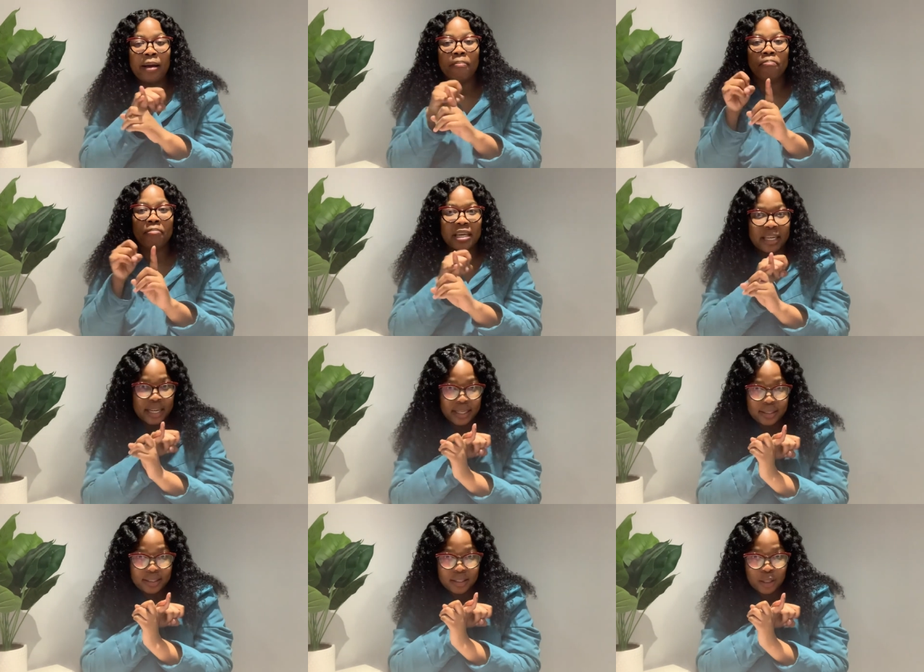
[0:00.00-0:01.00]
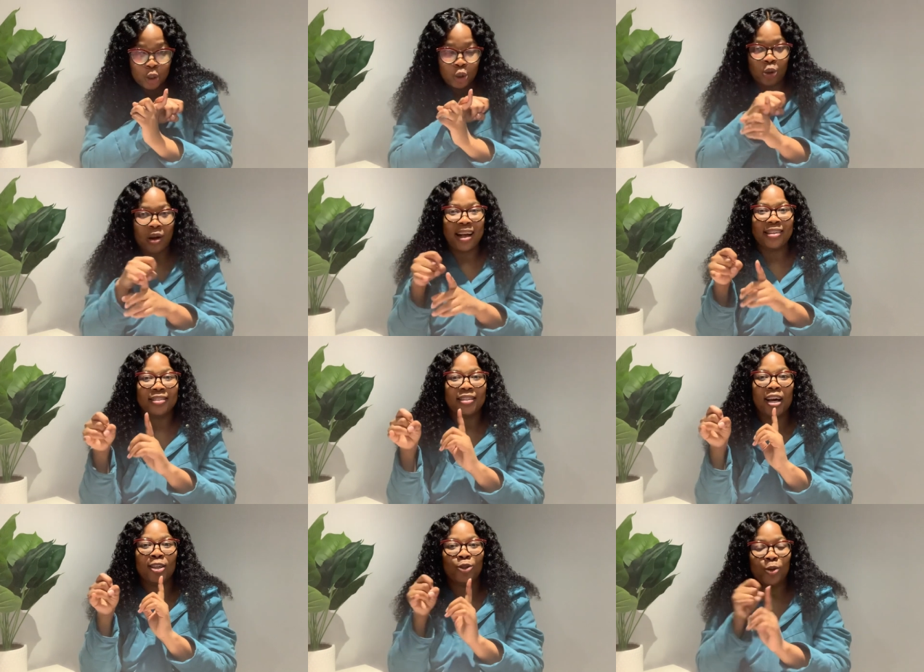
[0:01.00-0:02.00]
minutes to answer
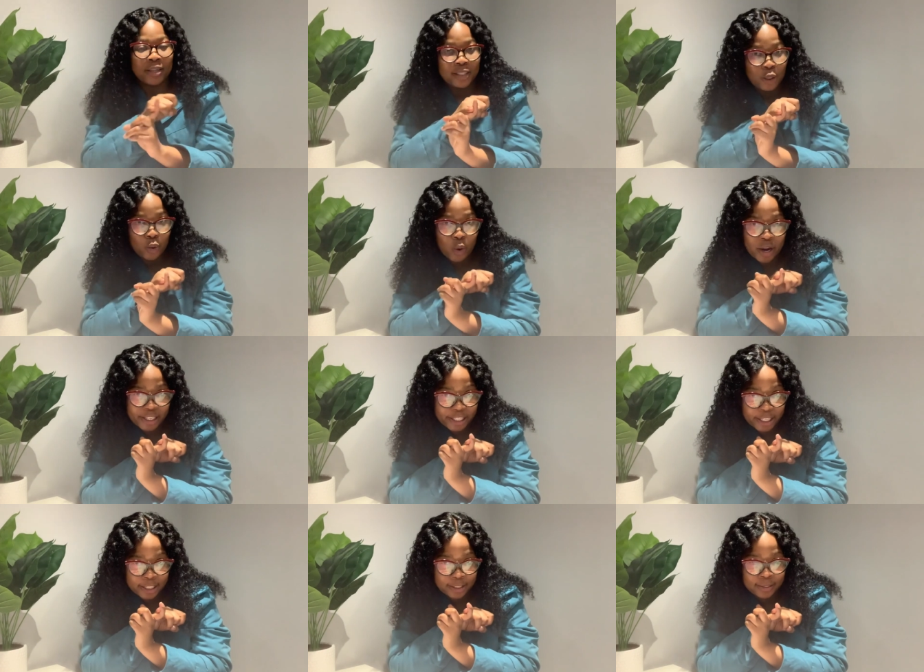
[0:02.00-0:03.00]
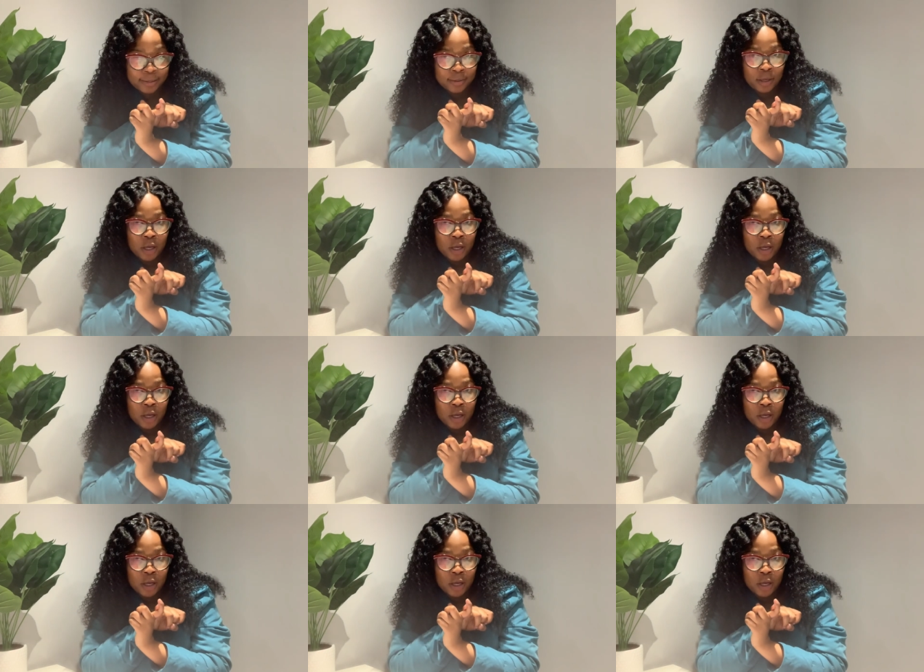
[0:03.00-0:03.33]
20 questions.